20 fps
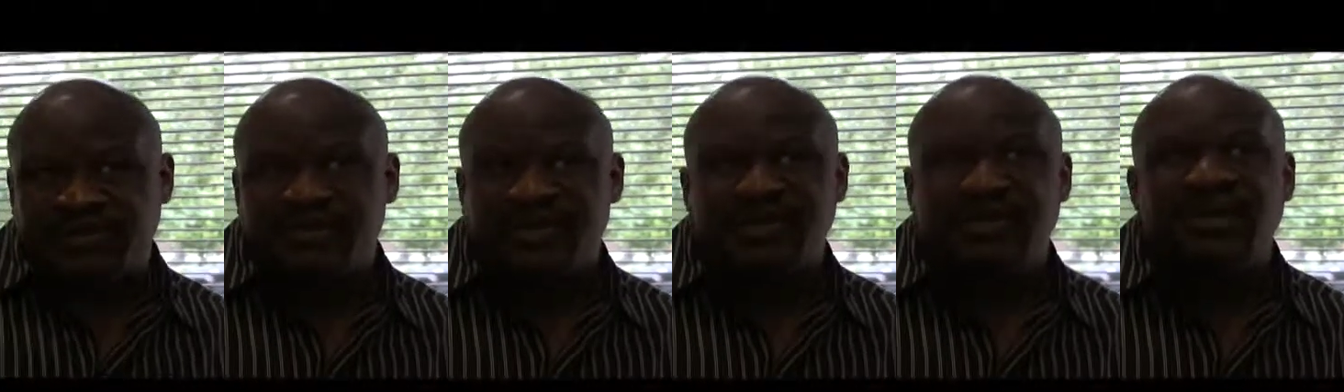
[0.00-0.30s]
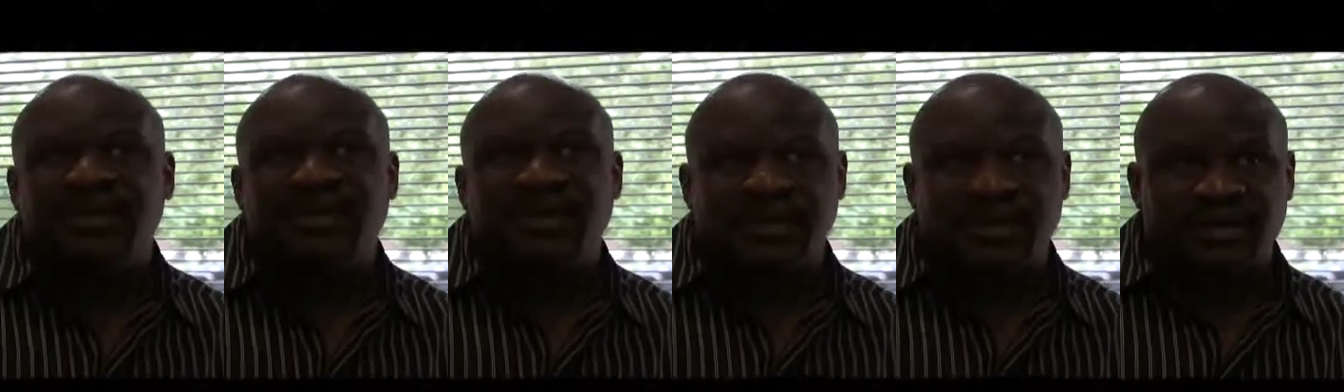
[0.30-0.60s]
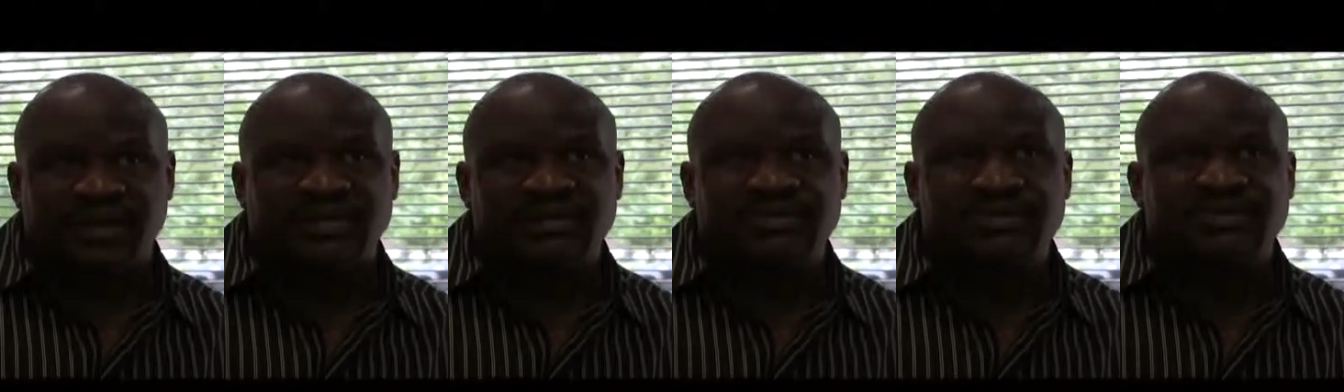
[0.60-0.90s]

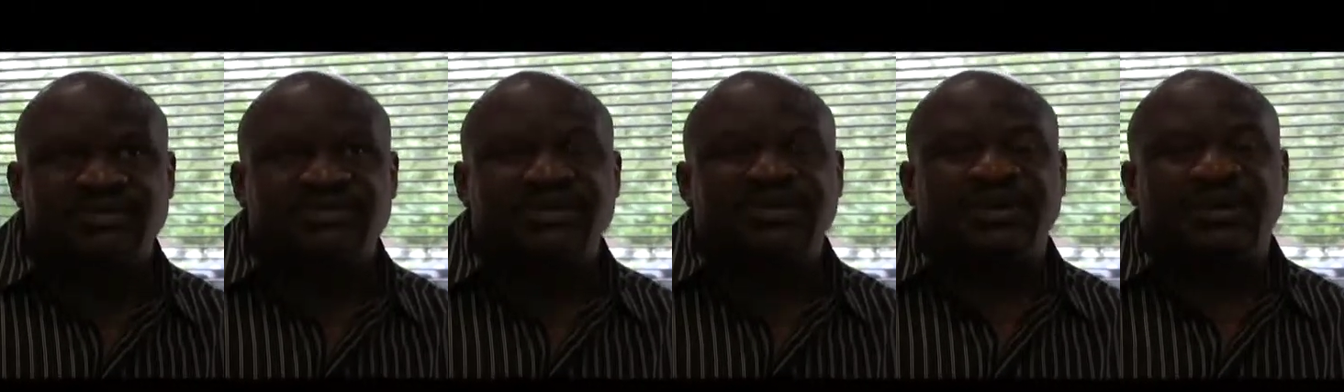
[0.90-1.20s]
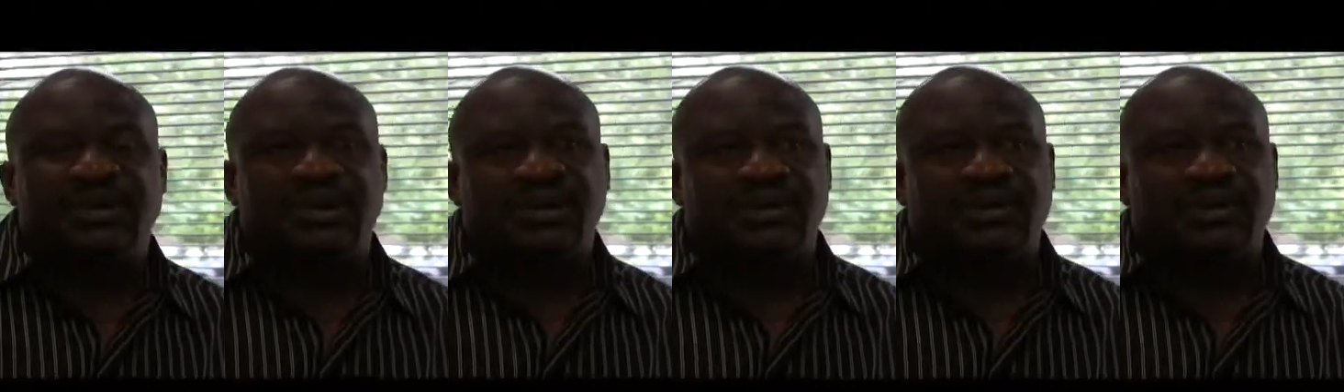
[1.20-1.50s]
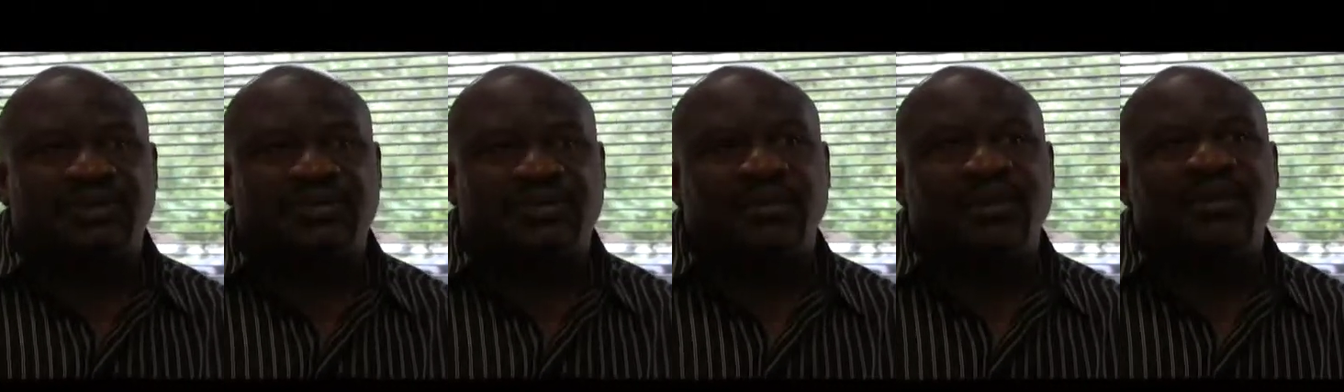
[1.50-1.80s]
disconnect.
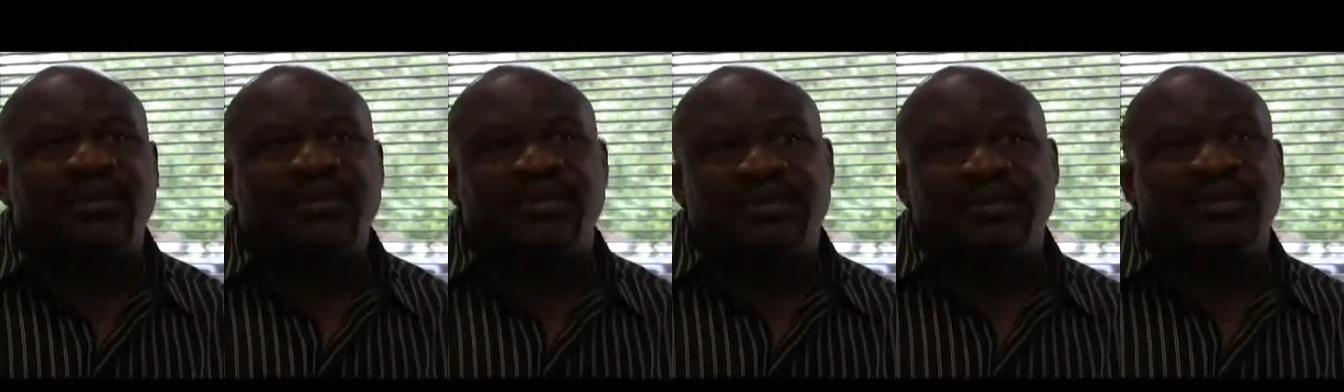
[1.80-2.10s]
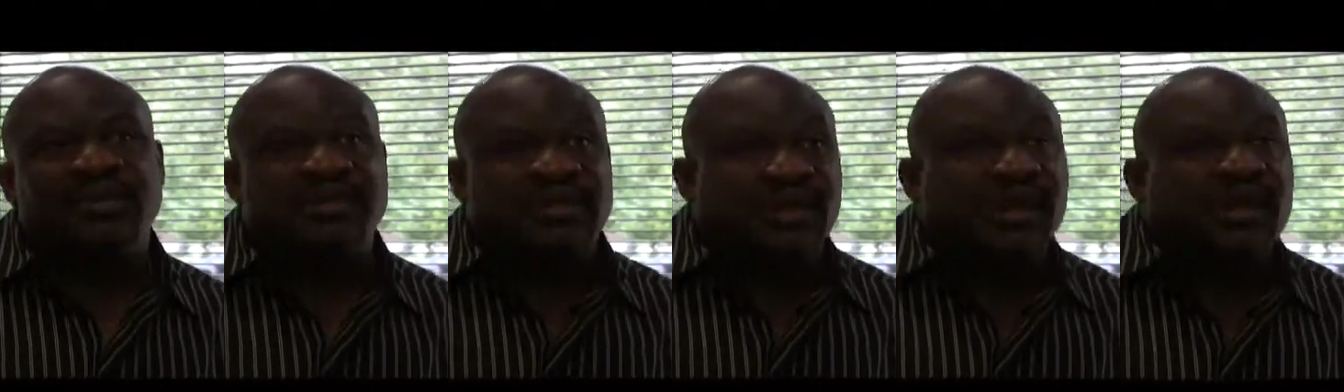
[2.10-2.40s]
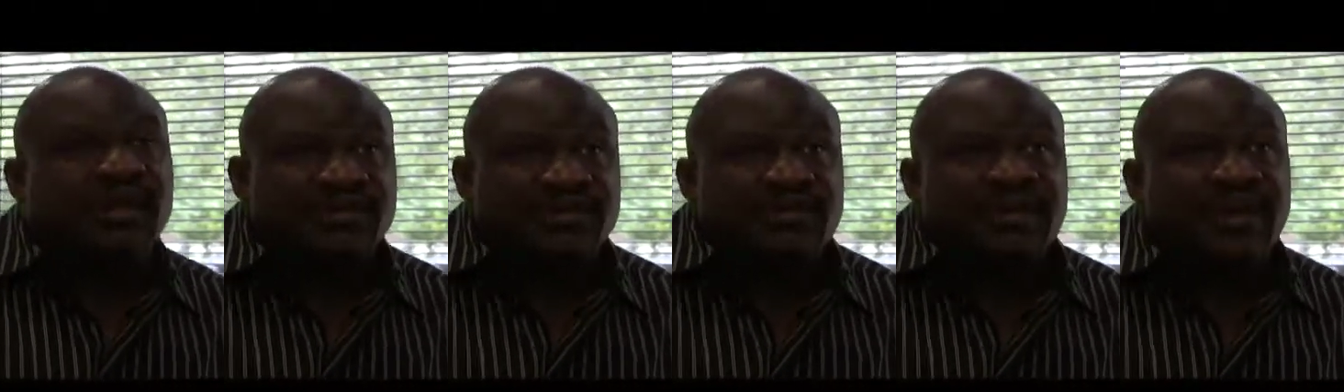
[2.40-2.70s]
One of the things that
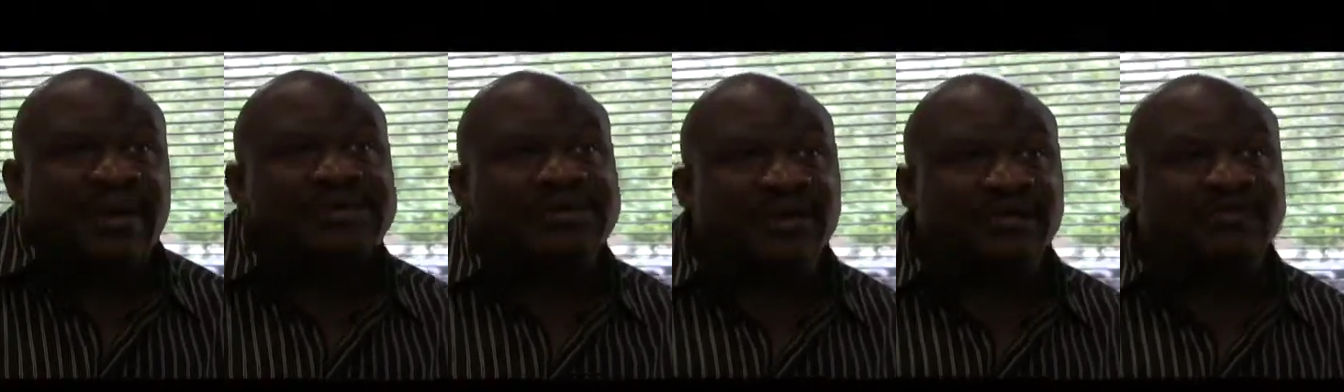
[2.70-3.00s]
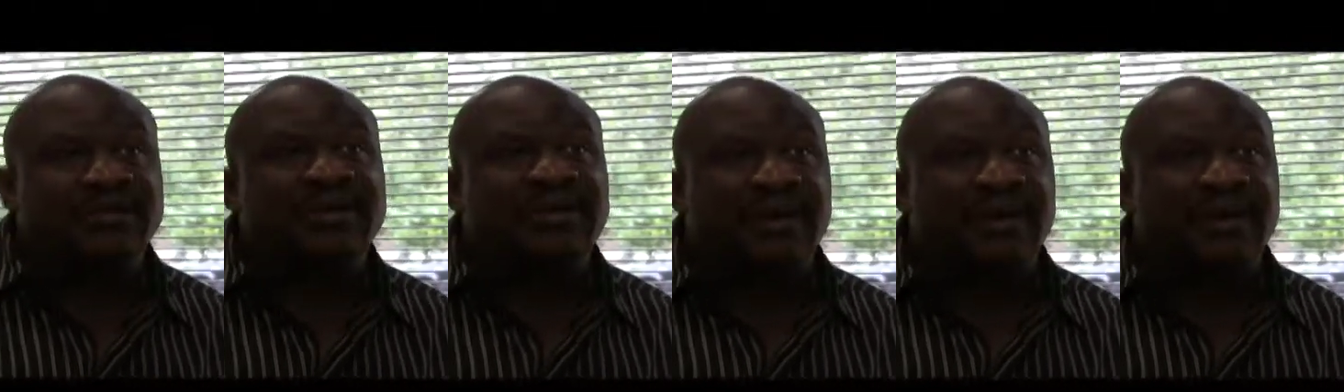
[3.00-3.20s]
also came up